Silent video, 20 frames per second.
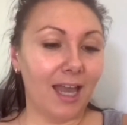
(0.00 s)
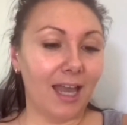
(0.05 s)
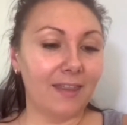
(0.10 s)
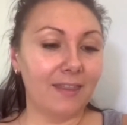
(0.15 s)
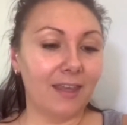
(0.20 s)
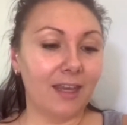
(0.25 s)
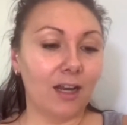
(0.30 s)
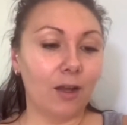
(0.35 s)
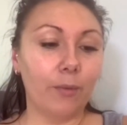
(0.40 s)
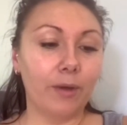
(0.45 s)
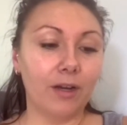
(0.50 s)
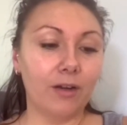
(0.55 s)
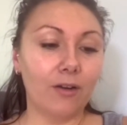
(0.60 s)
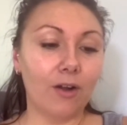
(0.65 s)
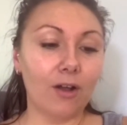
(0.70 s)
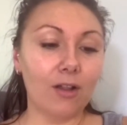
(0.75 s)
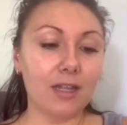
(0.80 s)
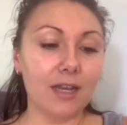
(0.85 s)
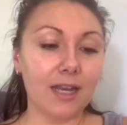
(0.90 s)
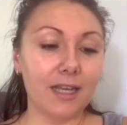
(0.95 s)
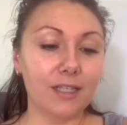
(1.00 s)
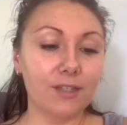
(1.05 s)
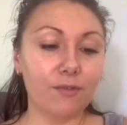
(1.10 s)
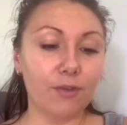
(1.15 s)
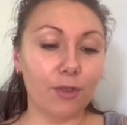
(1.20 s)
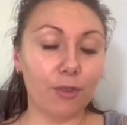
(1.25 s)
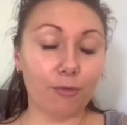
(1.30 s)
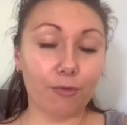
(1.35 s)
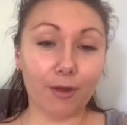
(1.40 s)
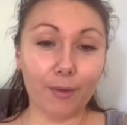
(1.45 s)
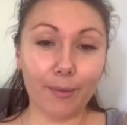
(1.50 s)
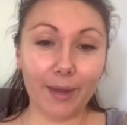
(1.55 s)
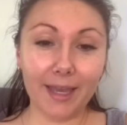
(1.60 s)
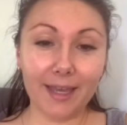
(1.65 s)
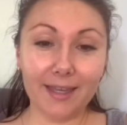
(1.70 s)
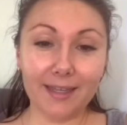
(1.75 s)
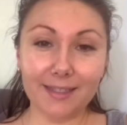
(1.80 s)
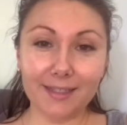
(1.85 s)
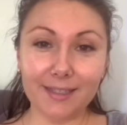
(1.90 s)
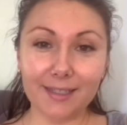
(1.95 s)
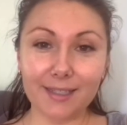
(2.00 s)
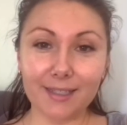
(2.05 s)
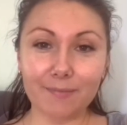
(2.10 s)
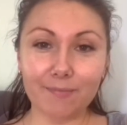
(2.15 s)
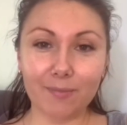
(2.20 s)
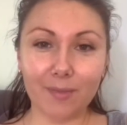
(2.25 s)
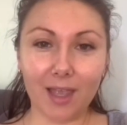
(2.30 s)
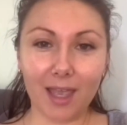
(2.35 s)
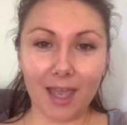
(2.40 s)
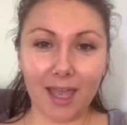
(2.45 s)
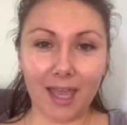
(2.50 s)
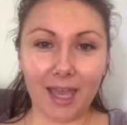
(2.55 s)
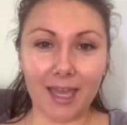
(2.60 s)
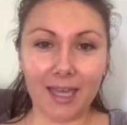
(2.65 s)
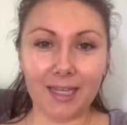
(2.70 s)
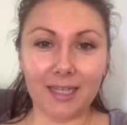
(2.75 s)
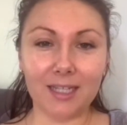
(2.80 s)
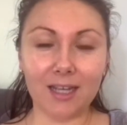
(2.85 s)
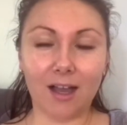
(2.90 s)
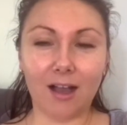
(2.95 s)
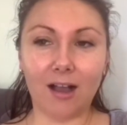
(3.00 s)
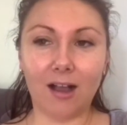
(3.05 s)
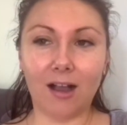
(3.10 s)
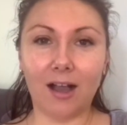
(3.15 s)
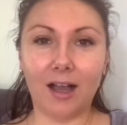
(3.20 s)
And then I went on holidays for 3 weeks, and